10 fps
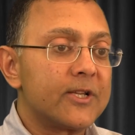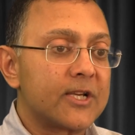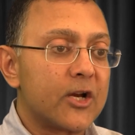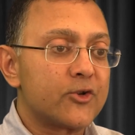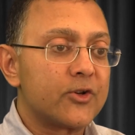
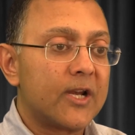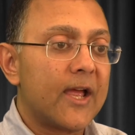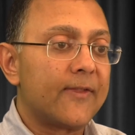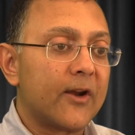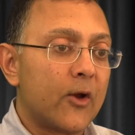discussion
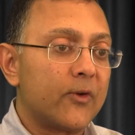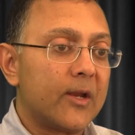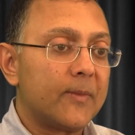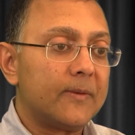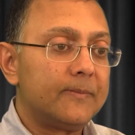at the
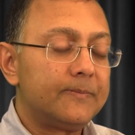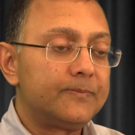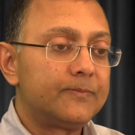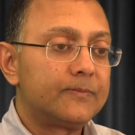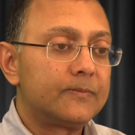roundtable.
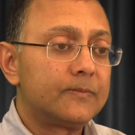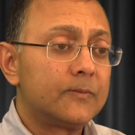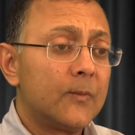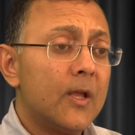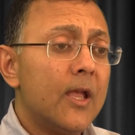
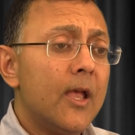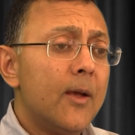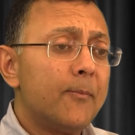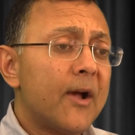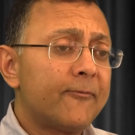
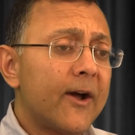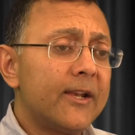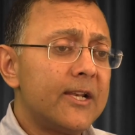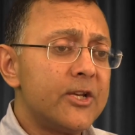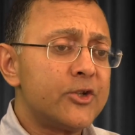My
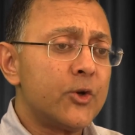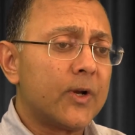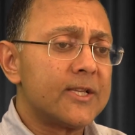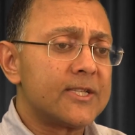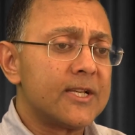final issue
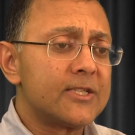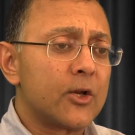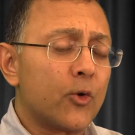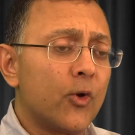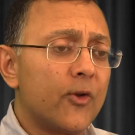concerns
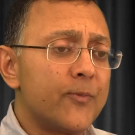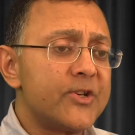the role of